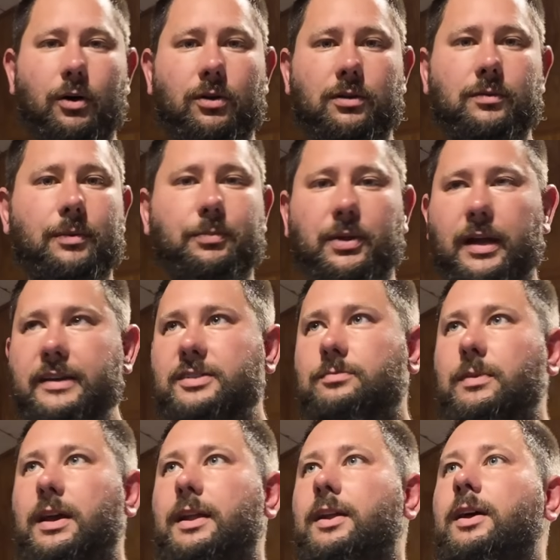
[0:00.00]
motor
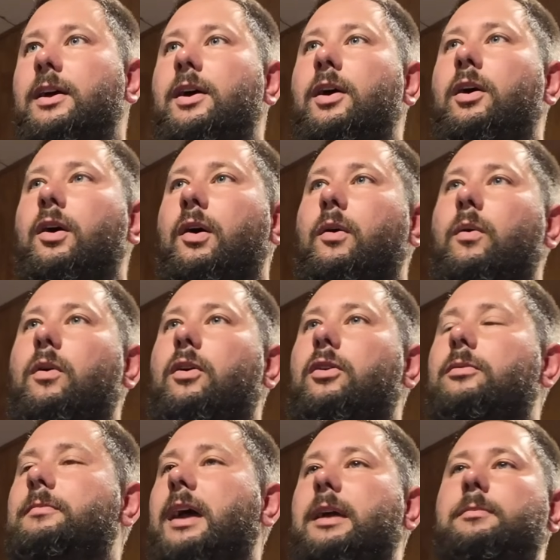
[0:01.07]
replacement,
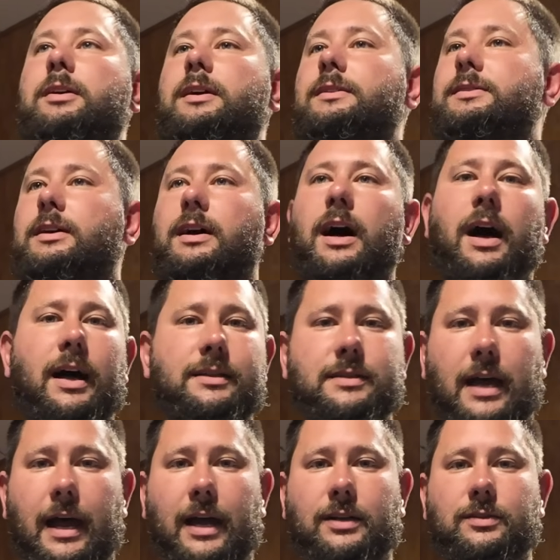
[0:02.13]
or maybe it's a
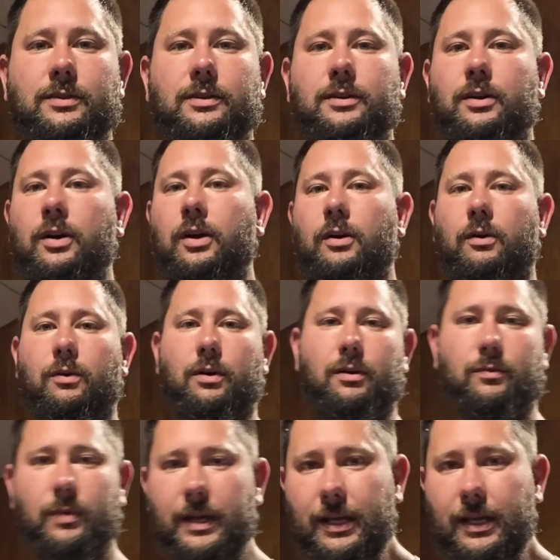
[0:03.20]
contactor or a